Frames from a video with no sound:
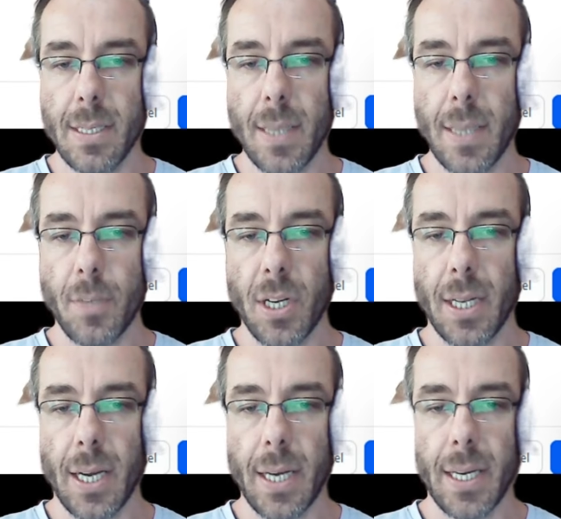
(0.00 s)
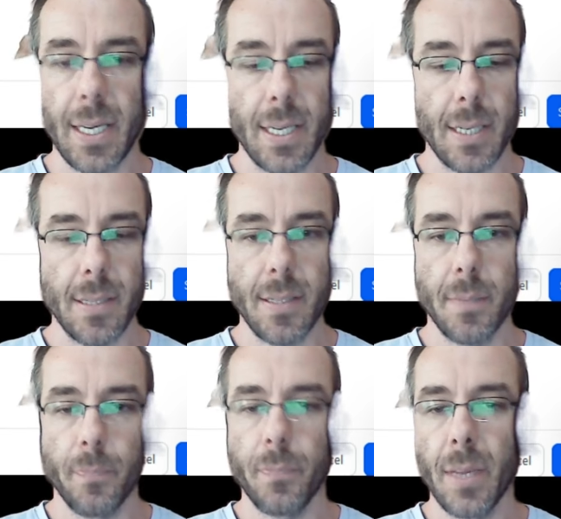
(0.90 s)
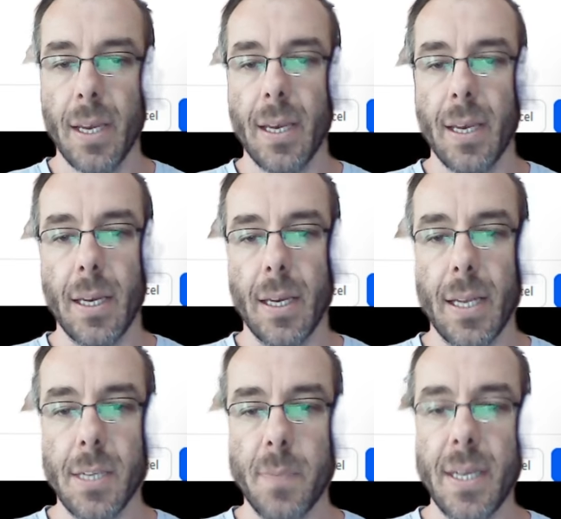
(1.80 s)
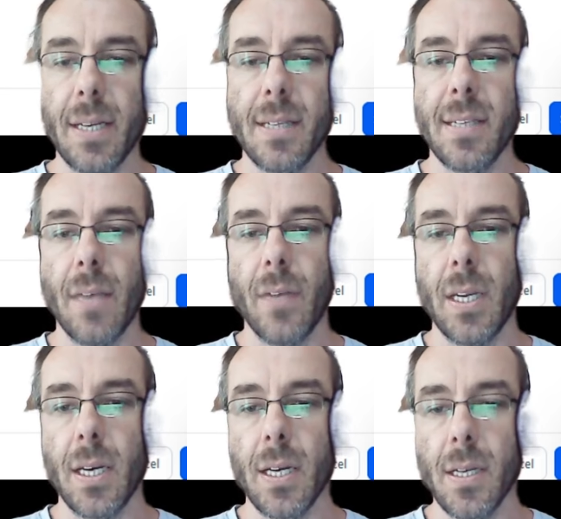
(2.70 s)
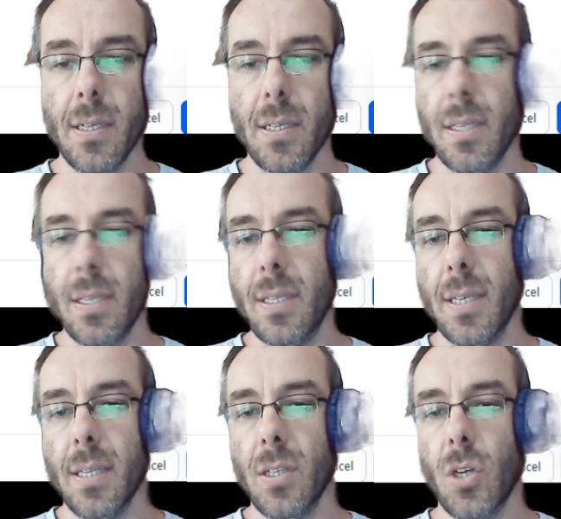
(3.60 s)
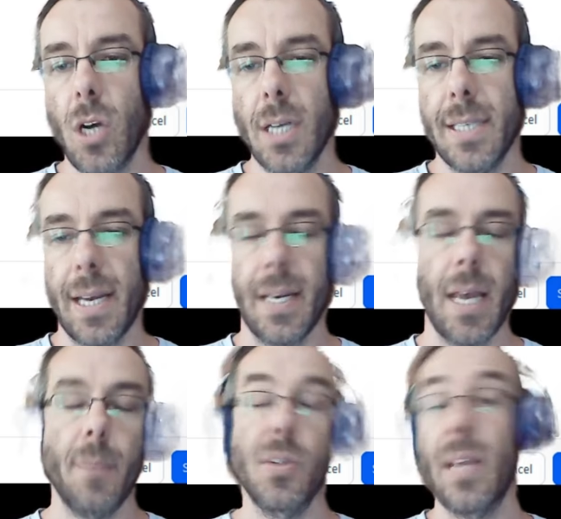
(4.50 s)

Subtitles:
subject line is, it has been 7 years since contact name.